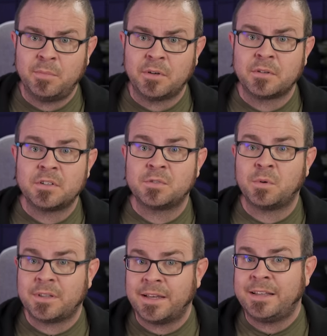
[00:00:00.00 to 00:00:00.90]
builders
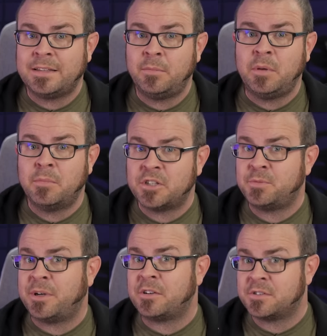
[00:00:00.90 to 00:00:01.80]
will likely be
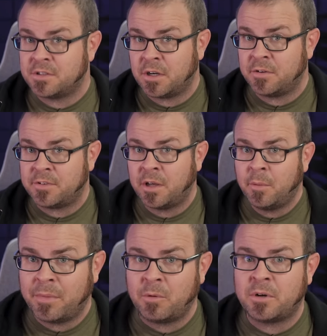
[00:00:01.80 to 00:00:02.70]
much better served
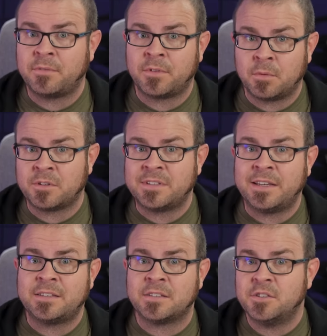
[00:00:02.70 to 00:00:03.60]
by one of
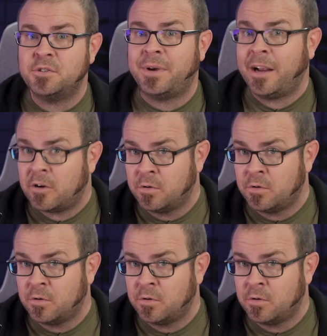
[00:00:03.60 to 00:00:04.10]
Thermaltake's new air